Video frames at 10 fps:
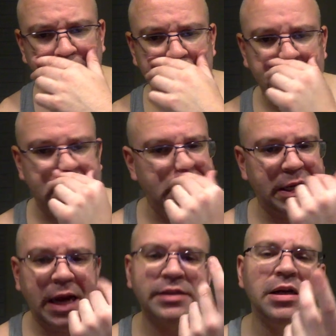Eh, eh,
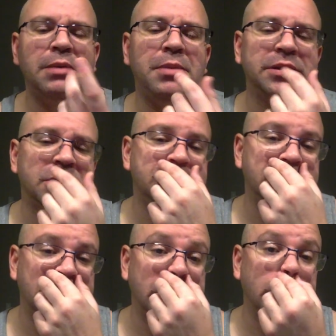like I tell him about the shit.
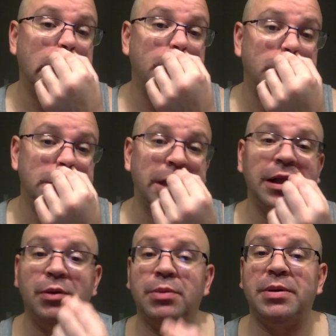Like yo, that would that
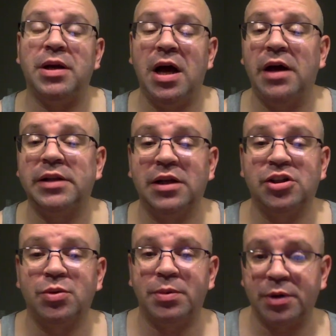that would have been hot. That
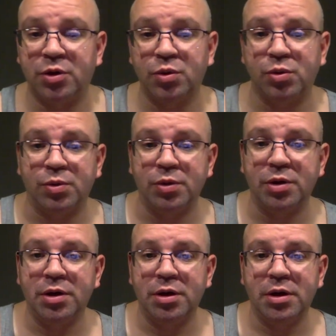shit would have been cool.
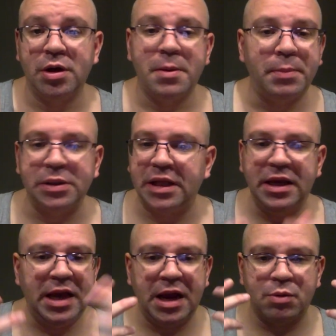But they
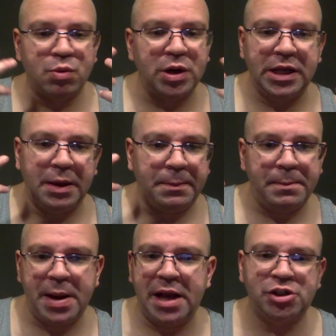can't really
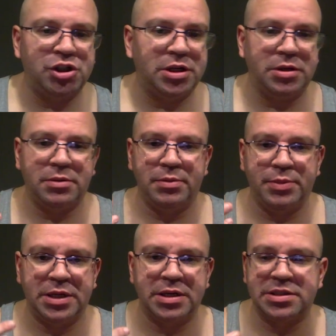imagine it
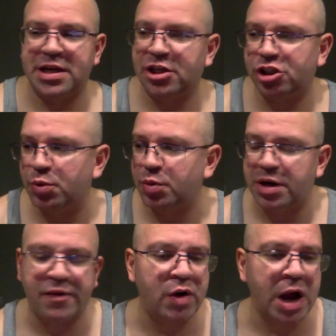because that shit would
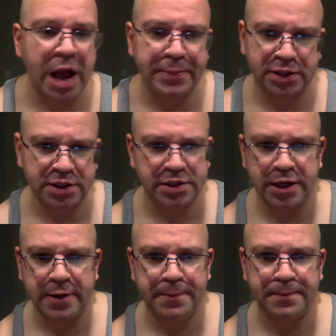never happen
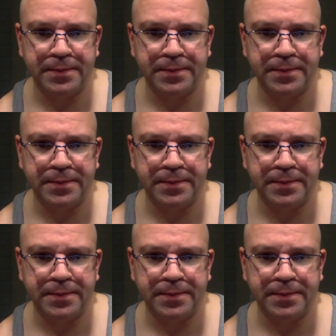today.